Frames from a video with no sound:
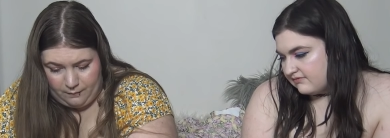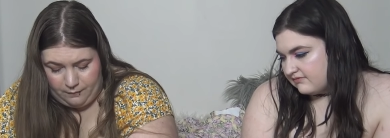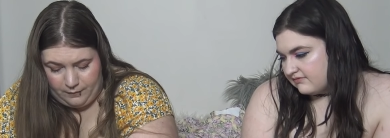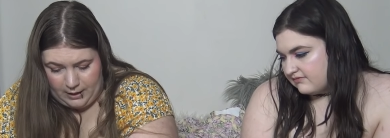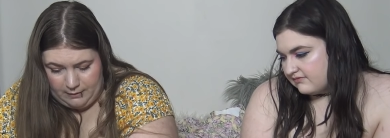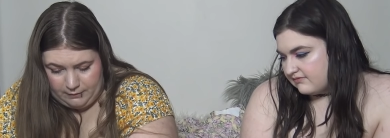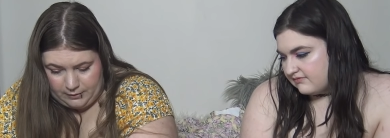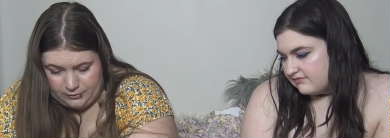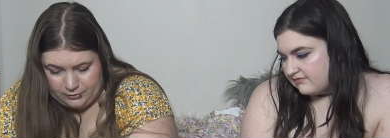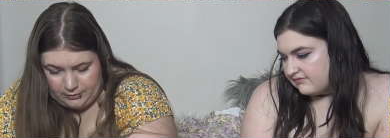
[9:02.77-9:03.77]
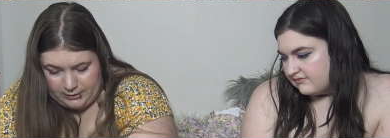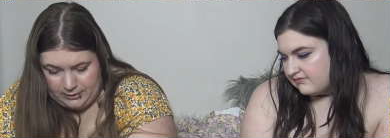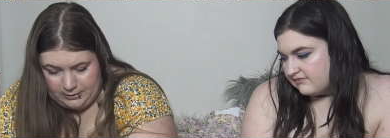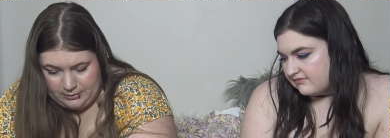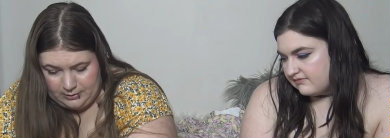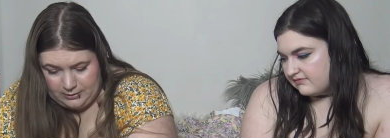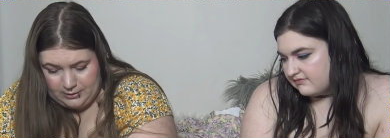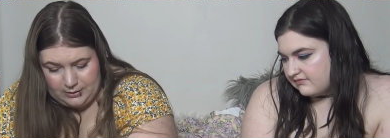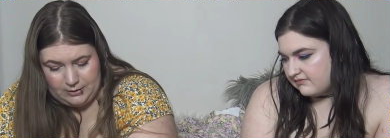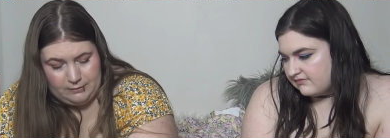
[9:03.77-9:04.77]
Speaker 1: Five hundred.
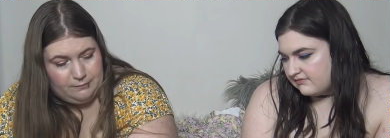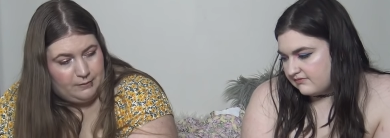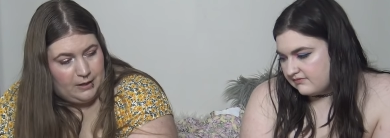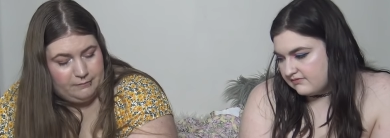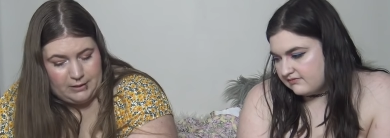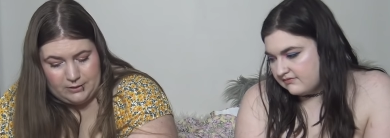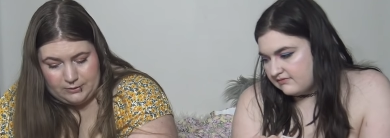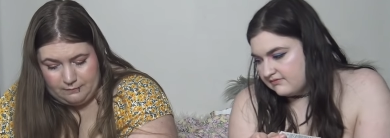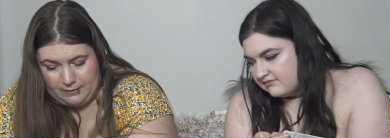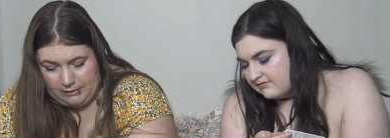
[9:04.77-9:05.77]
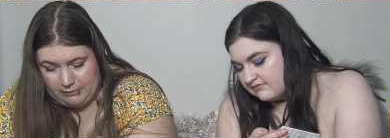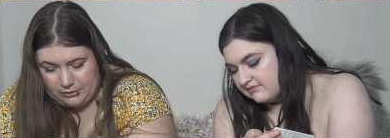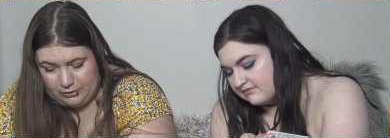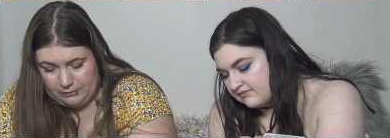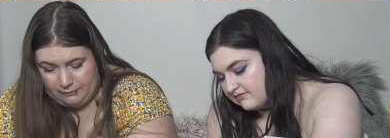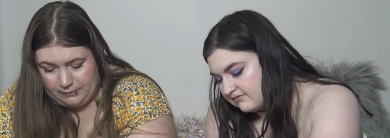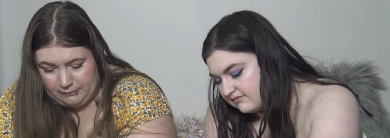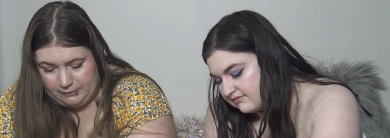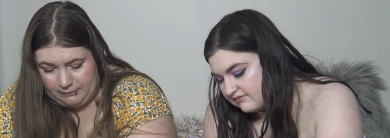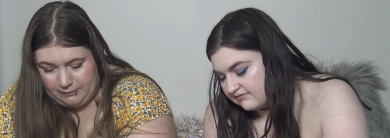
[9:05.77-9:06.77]
Five thousand five hundred and
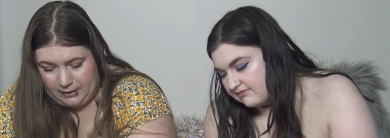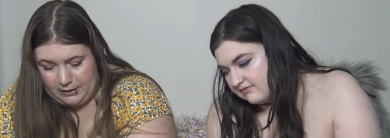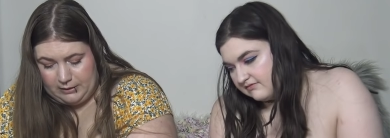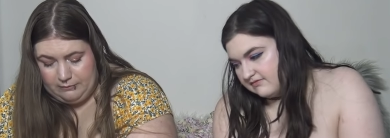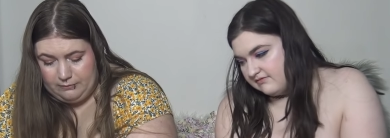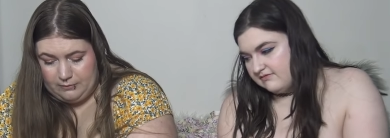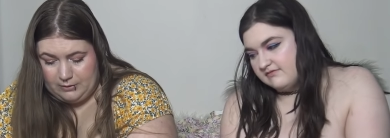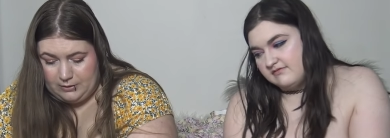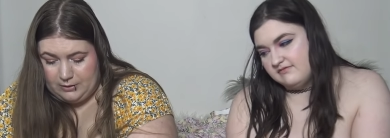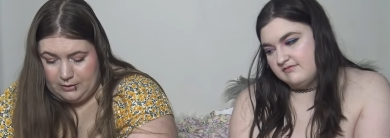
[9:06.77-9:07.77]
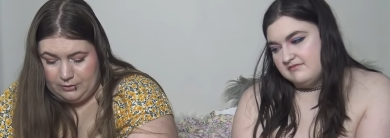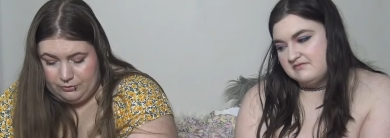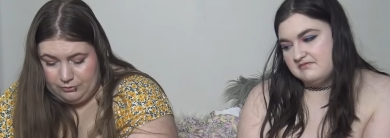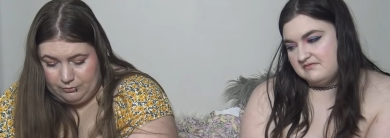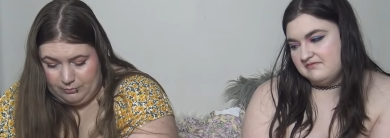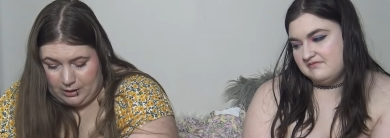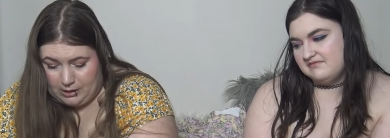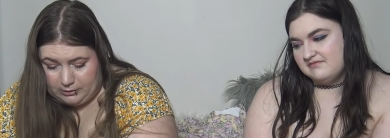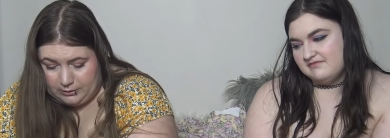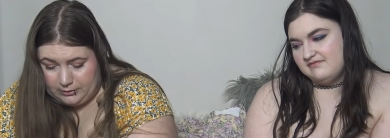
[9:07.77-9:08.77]
fifty-five. Two
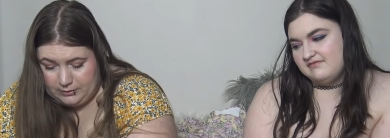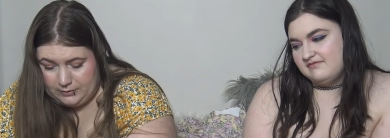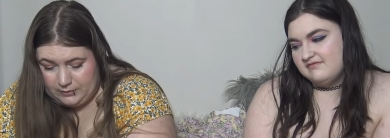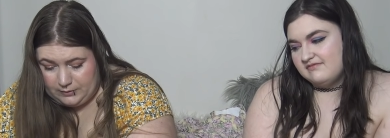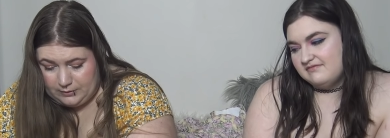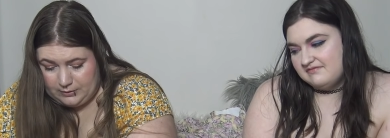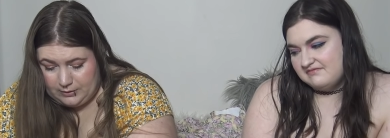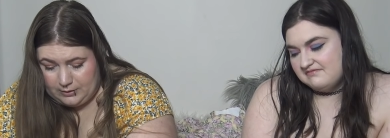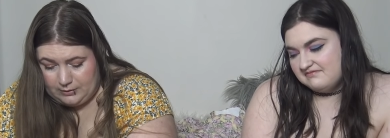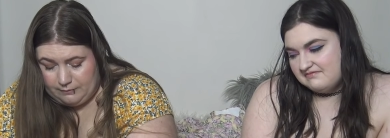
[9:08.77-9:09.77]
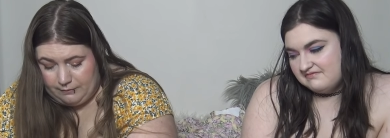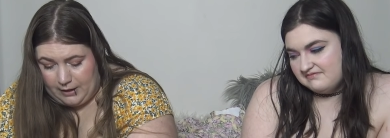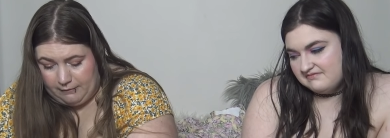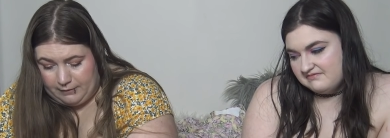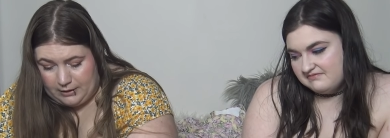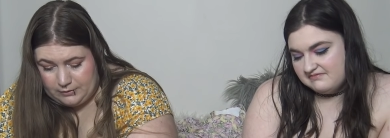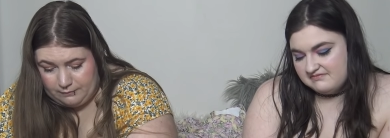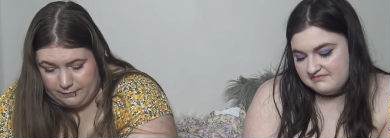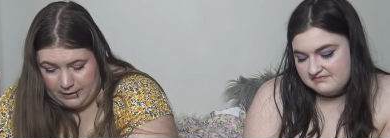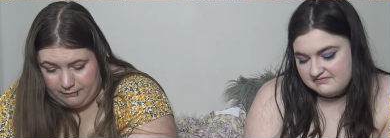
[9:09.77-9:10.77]
dollars. Five
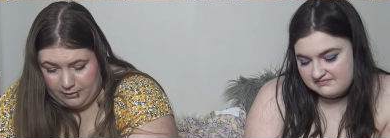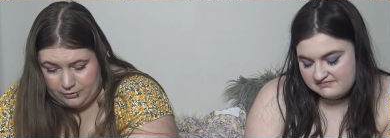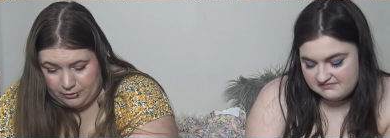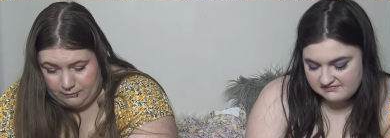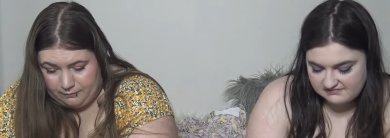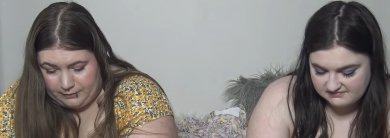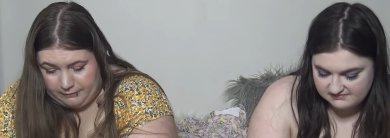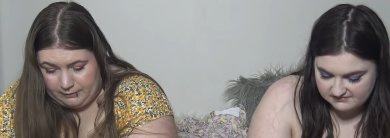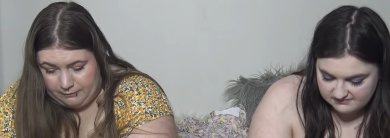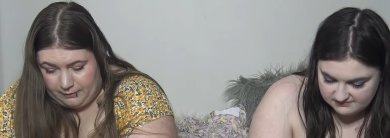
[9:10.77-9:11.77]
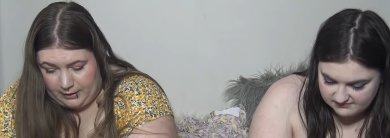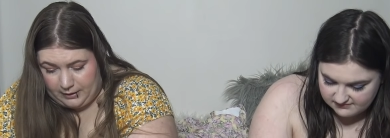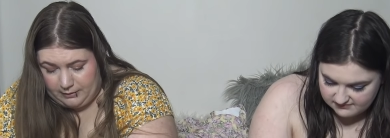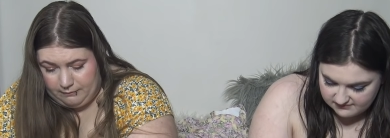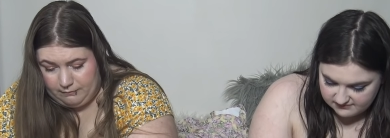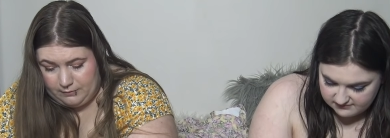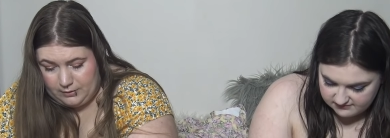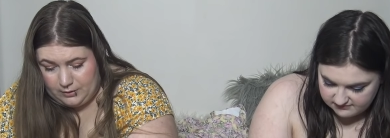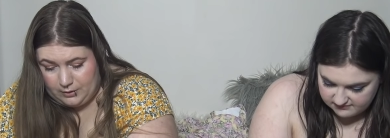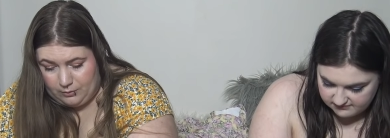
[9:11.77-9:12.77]
thousand five hundred and fifty-five.
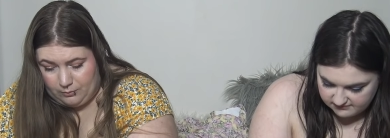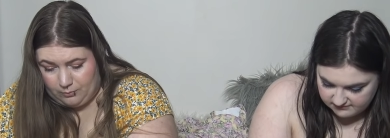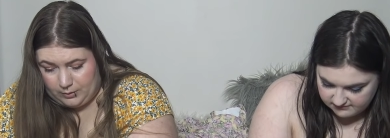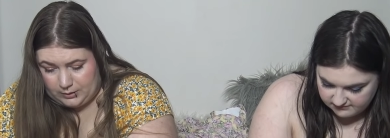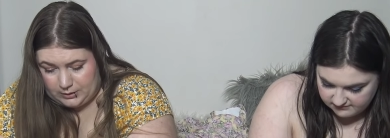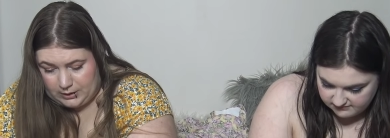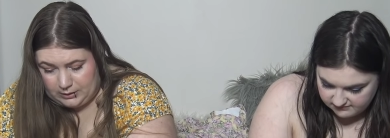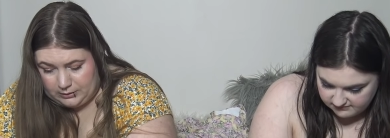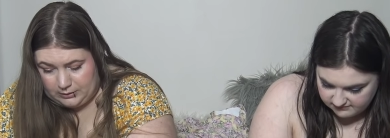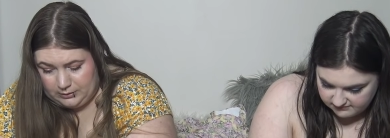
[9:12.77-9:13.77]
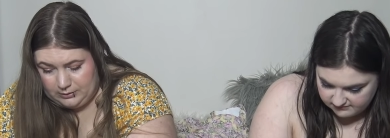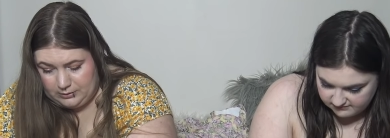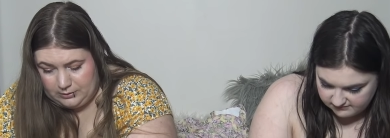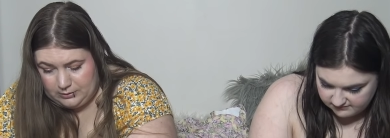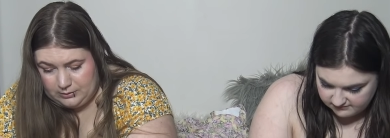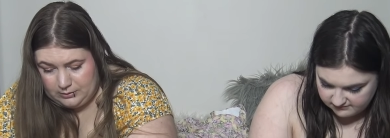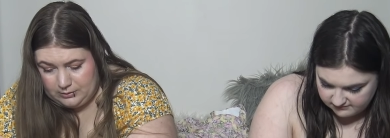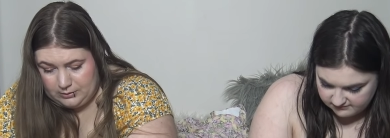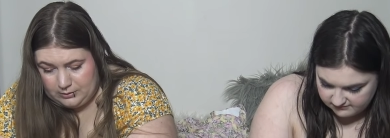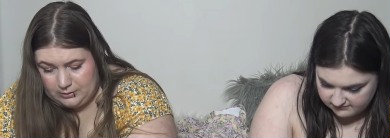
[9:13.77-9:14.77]
One dollar.
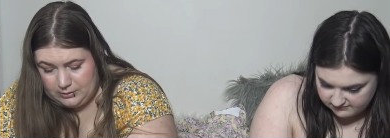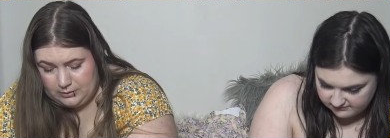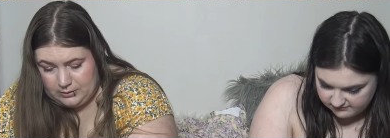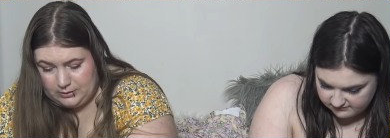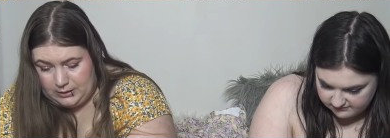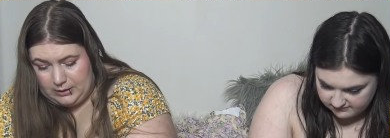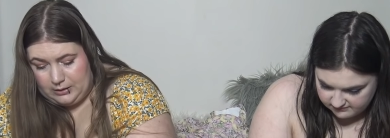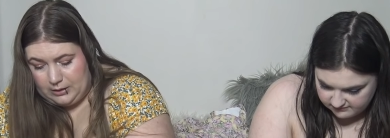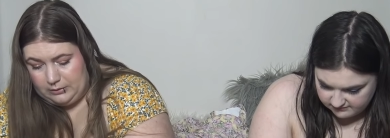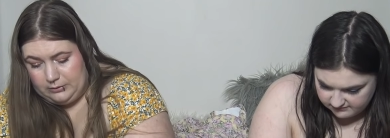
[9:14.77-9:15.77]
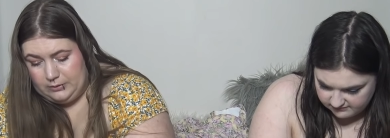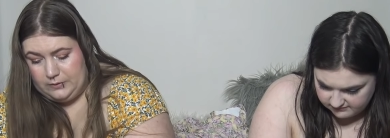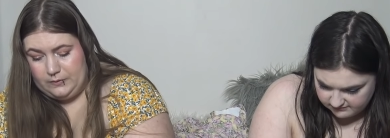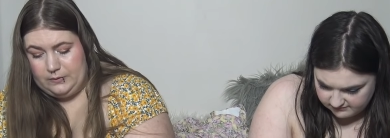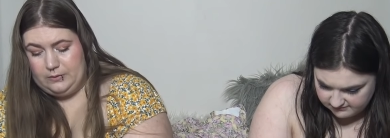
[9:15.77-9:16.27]
Ten dollars.